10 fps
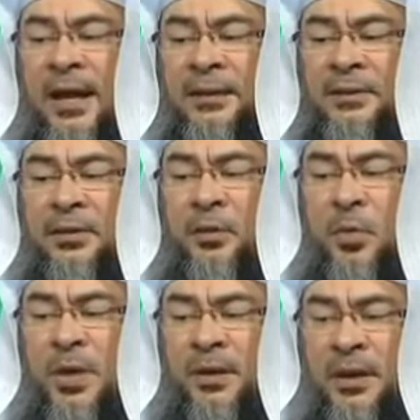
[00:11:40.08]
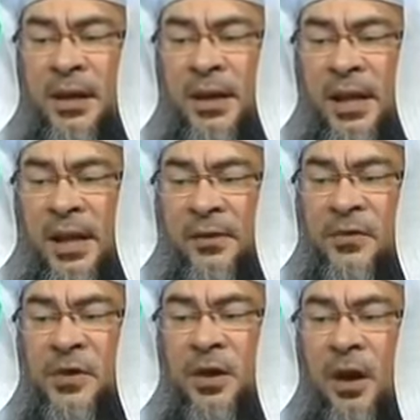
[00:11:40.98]
and with
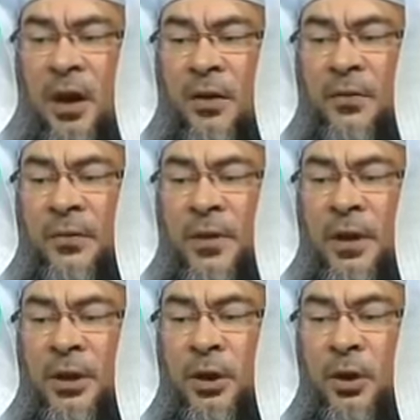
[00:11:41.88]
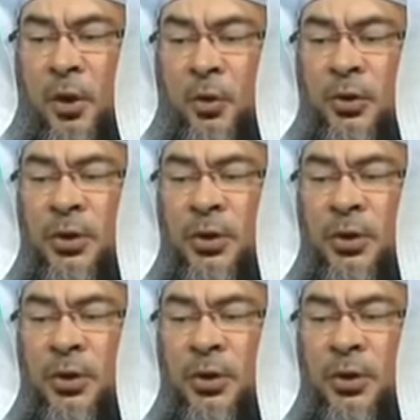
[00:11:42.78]
leaves of the